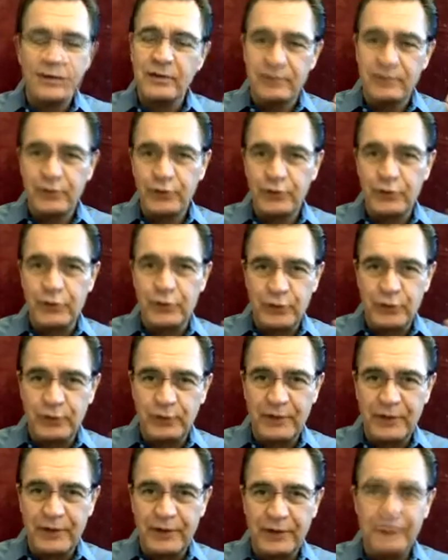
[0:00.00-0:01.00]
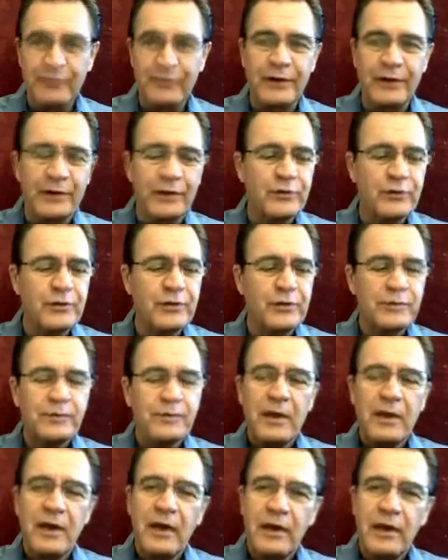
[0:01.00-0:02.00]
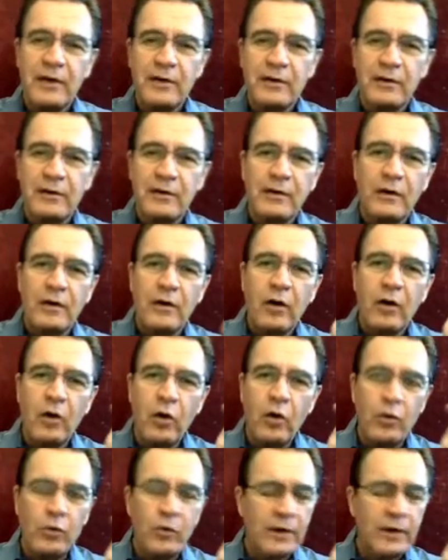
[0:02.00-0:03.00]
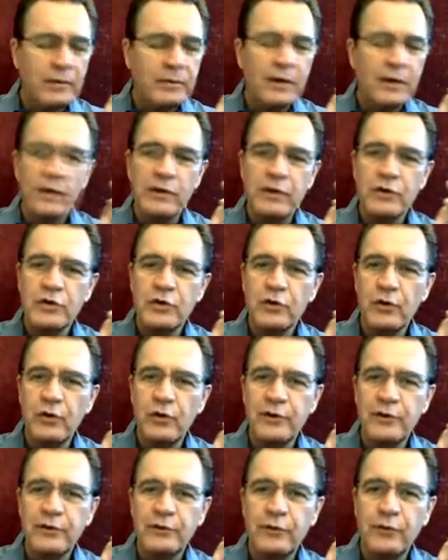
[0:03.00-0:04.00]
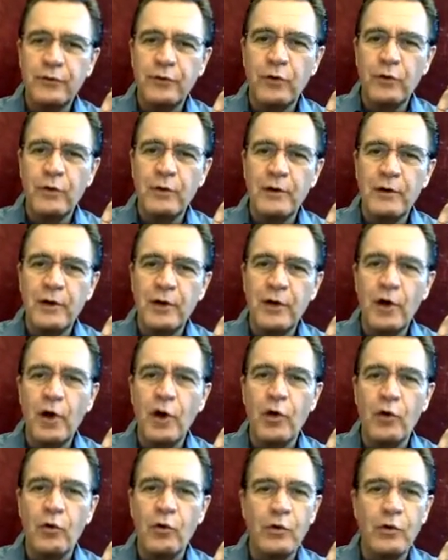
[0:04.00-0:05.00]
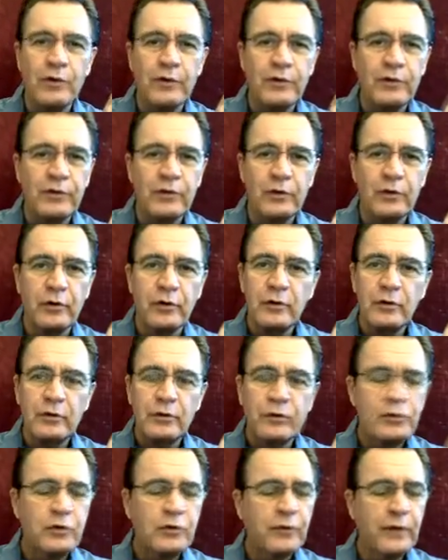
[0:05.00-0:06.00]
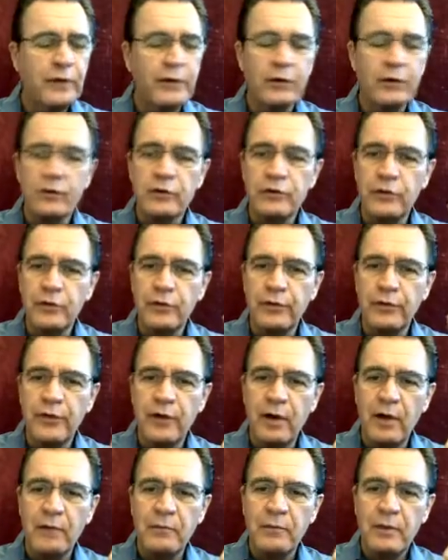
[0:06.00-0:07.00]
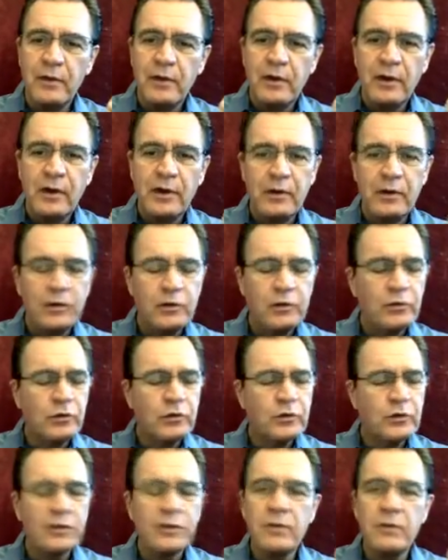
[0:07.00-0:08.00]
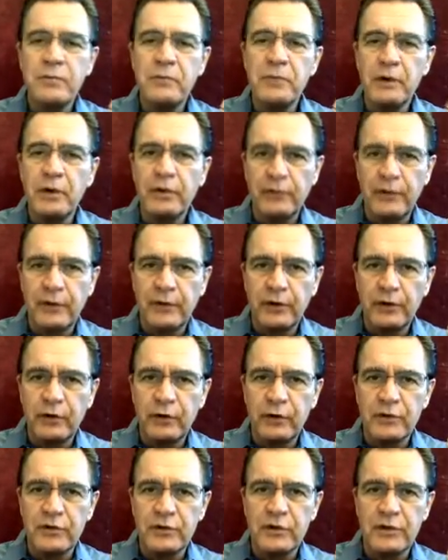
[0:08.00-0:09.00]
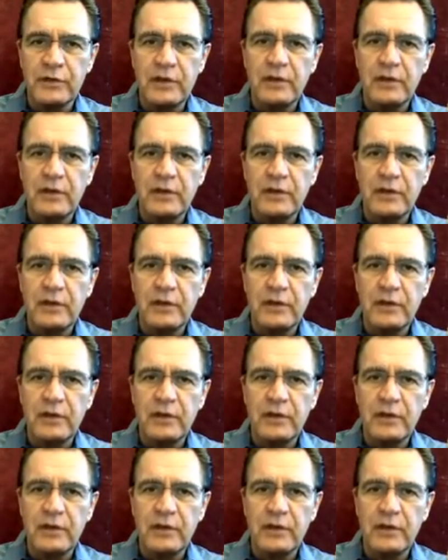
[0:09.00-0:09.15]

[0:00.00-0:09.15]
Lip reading: Digital meaning fingers, and O-ring because you're going to form an O with your two fingers, your thumb, and usually the middle finger is the